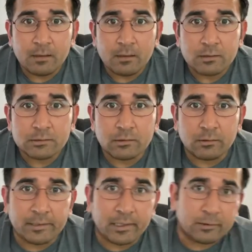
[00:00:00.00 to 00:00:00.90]

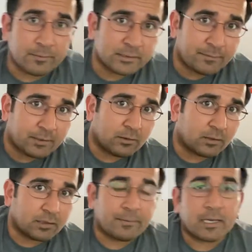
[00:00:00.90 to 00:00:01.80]
So yeah, you may see my dog
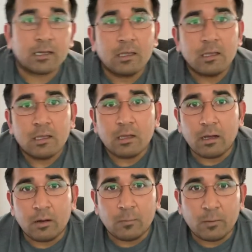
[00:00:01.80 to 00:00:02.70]
in the back.
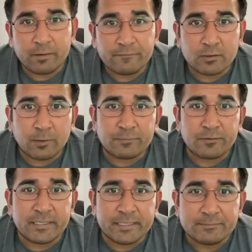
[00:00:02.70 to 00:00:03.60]
One of the top
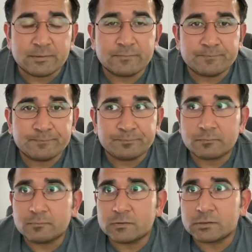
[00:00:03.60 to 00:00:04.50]
three teams.
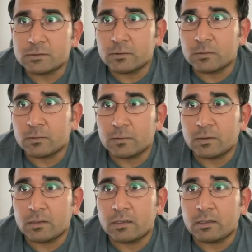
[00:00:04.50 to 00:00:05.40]
So
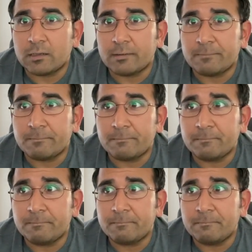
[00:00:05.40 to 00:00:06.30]

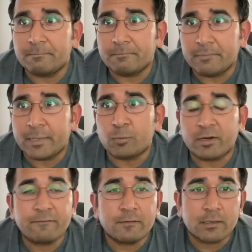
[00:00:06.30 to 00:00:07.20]
it would
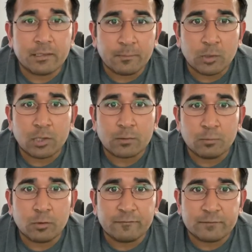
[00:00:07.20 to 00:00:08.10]
have hurt them a lot
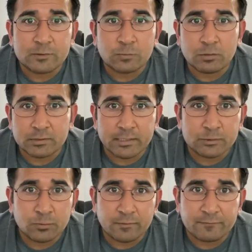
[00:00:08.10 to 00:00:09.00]
more if this was
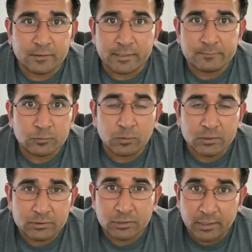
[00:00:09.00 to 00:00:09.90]
against one of the teams who are
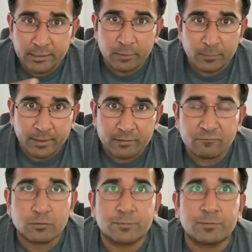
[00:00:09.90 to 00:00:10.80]
struggling to make the
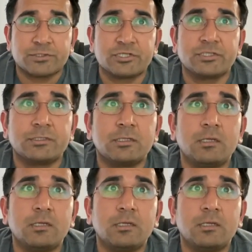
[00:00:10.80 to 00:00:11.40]
fourth position.